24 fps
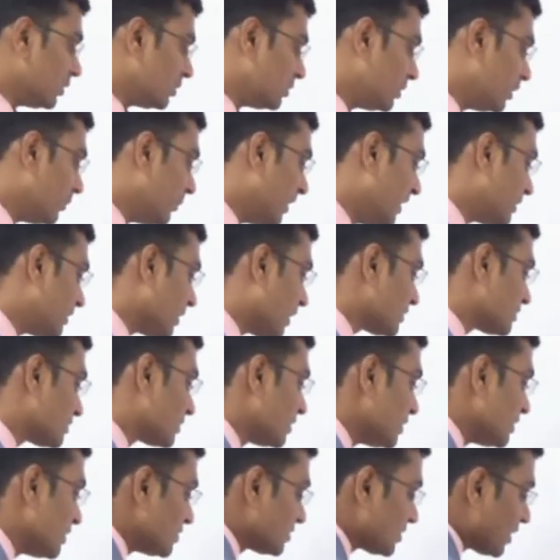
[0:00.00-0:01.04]
They might ask
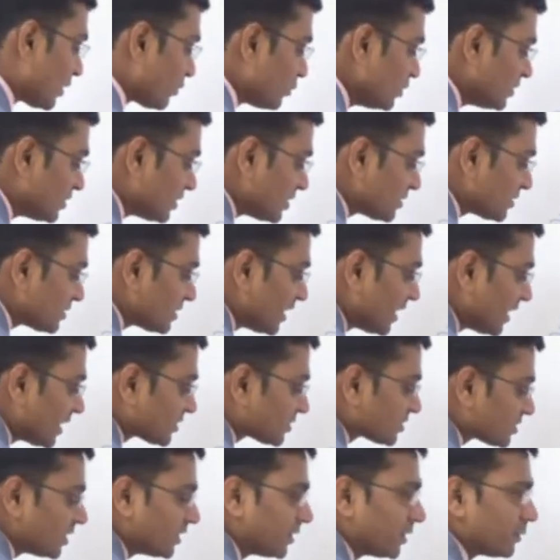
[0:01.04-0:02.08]
services
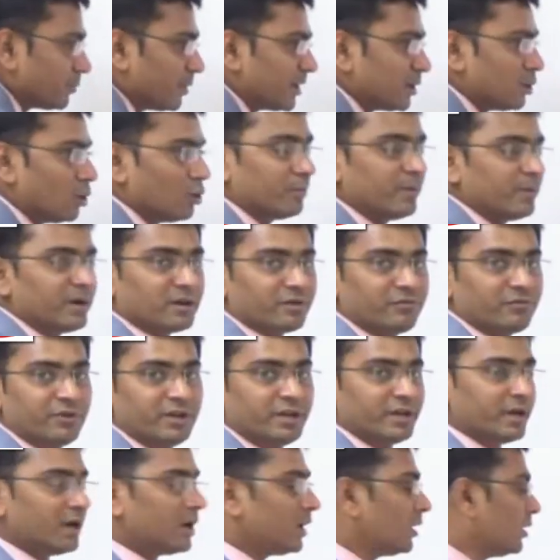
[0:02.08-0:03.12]
extended by Government of
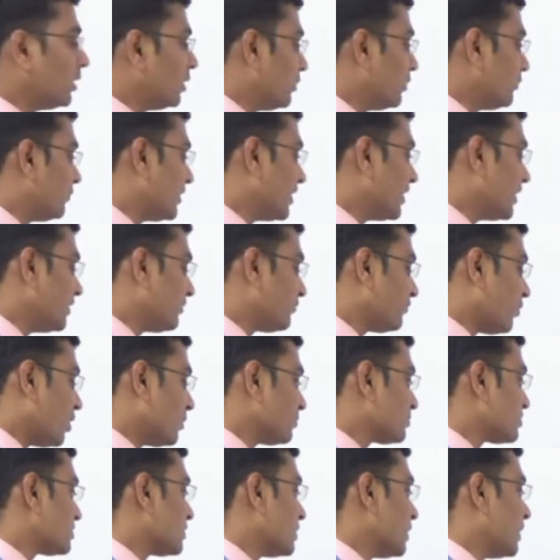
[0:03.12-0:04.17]
India, whether it
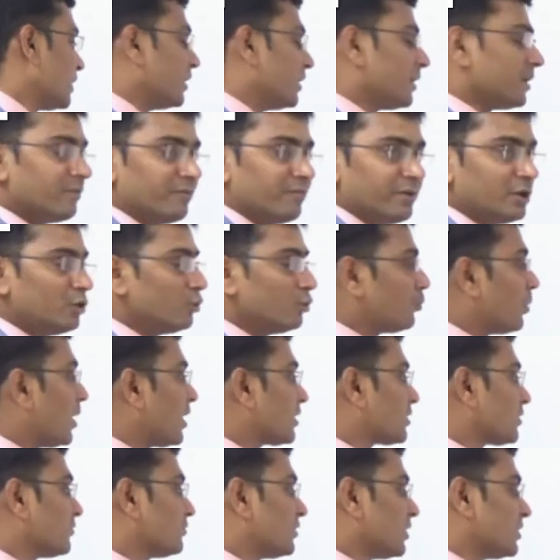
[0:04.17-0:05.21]
forms a revenue
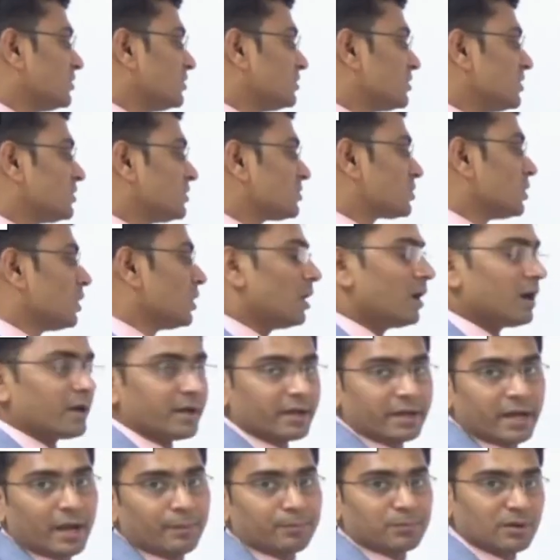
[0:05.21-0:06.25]
part of the receipts or
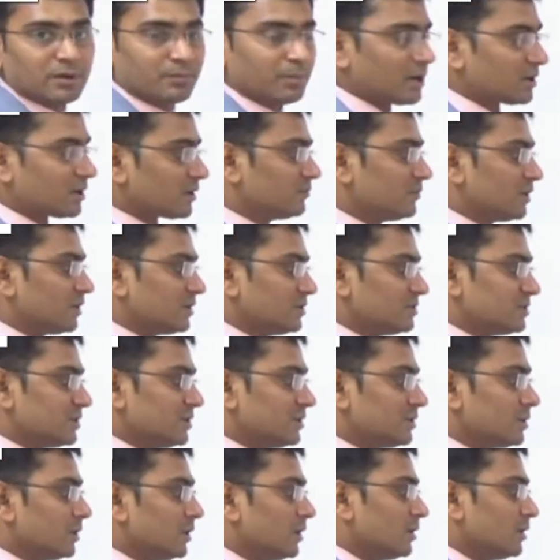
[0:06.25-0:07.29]
a capital part of the
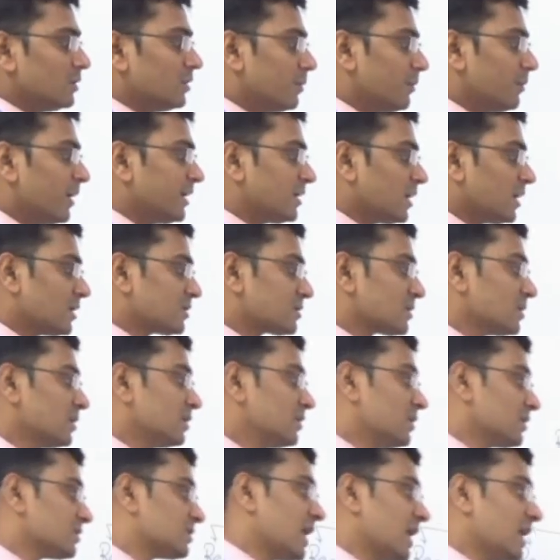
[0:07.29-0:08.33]
receipt. They might ask
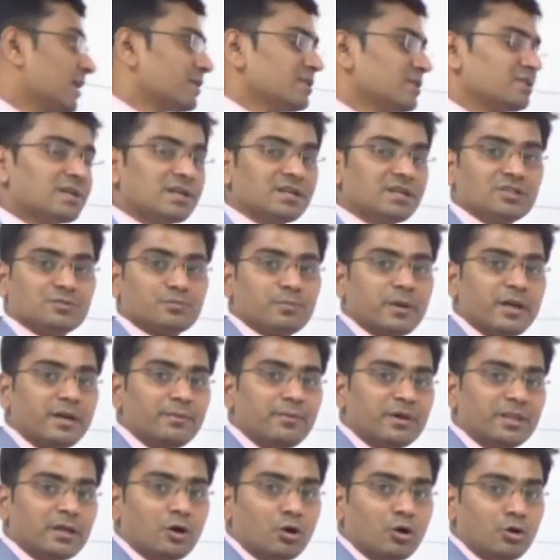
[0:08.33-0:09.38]
the salaries that is paid
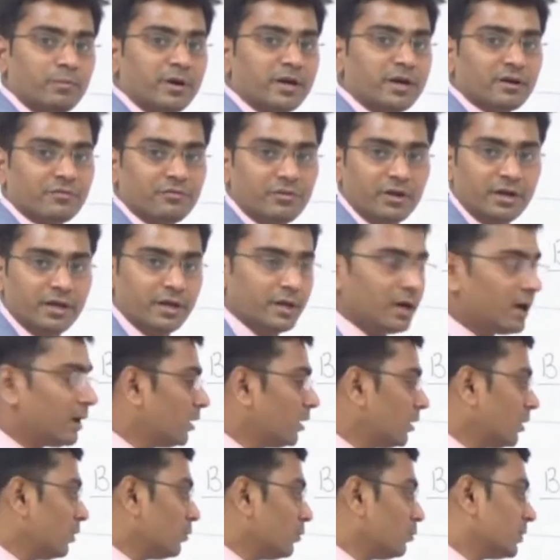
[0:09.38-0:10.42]
by the Government of India,
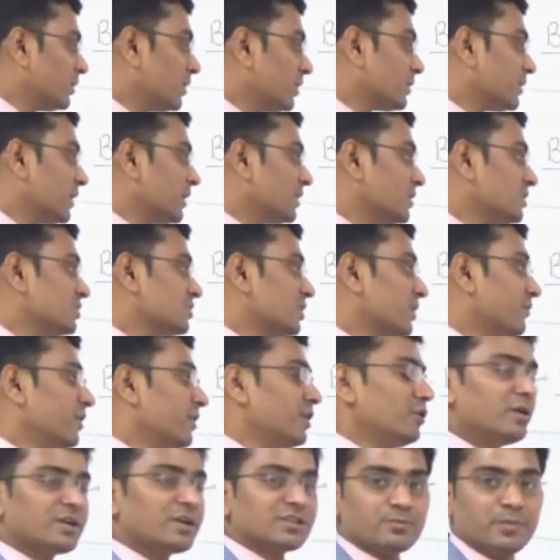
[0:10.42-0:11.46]
whether that is
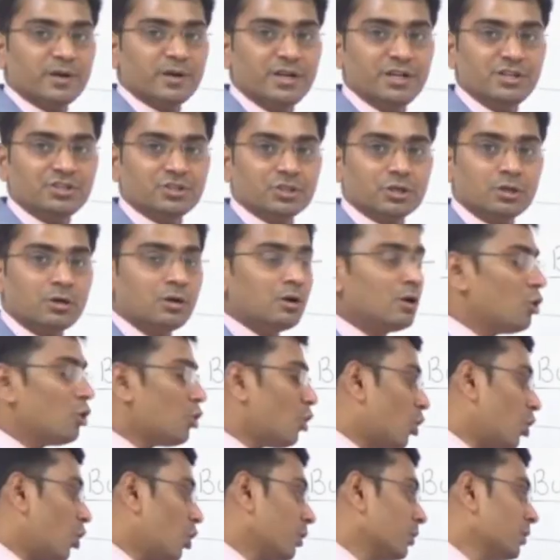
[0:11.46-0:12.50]
revenue expenditure
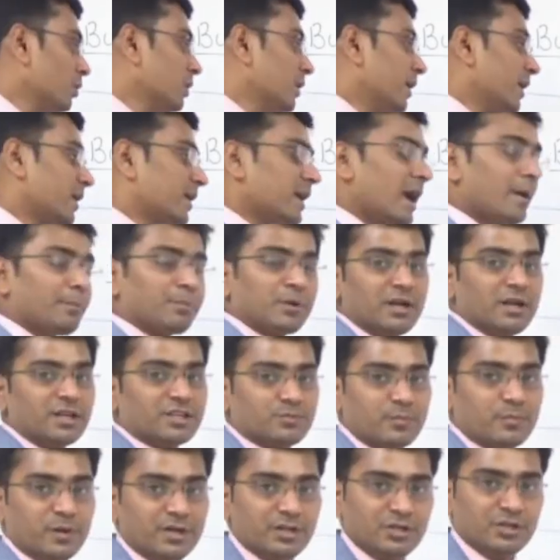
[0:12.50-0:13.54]
or a capital
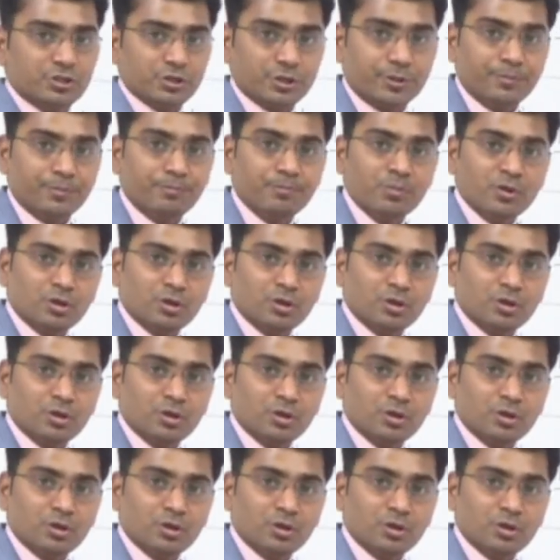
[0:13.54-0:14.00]
expenditure.